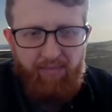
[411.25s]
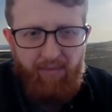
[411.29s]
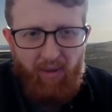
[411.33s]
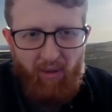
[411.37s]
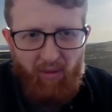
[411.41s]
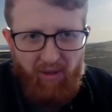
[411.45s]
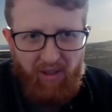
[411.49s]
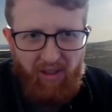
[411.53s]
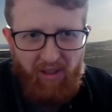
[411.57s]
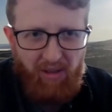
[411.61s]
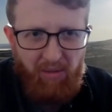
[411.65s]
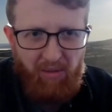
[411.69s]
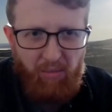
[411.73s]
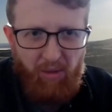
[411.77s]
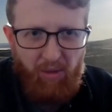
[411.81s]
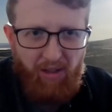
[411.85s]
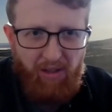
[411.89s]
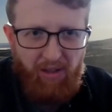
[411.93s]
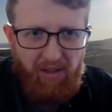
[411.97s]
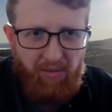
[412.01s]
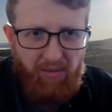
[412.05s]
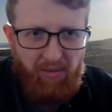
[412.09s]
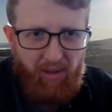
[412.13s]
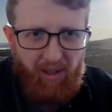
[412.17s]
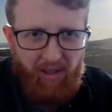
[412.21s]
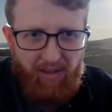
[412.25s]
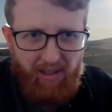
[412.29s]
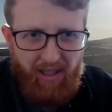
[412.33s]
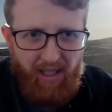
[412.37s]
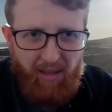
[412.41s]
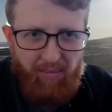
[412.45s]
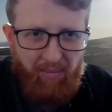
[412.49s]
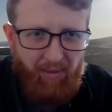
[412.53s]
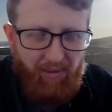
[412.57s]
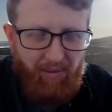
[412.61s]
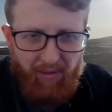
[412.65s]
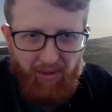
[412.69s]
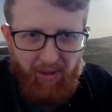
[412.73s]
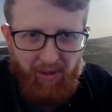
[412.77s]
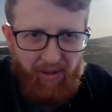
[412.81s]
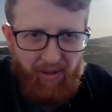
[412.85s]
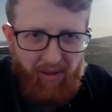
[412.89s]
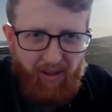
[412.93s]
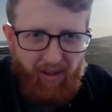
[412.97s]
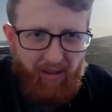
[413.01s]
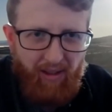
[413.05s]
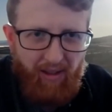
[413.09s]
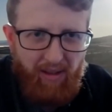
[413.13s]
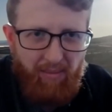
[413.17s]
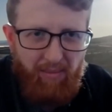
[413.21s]
Obviously, the merge is about to happen for
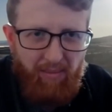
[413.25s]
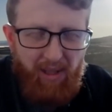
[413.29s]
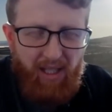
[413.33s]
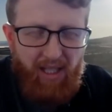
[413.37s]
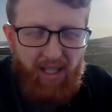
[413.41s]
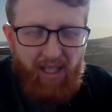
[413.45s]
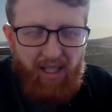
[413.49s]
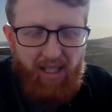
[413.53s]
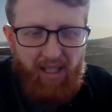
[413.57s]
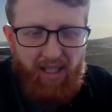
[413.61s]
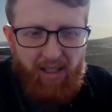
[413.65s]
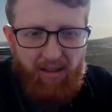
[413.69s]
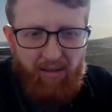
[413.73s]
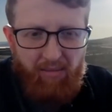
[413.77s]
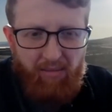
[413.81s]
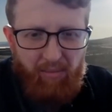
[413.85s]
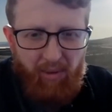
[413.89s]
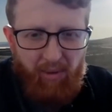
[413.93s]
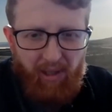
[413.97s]
Ethereum, yeah.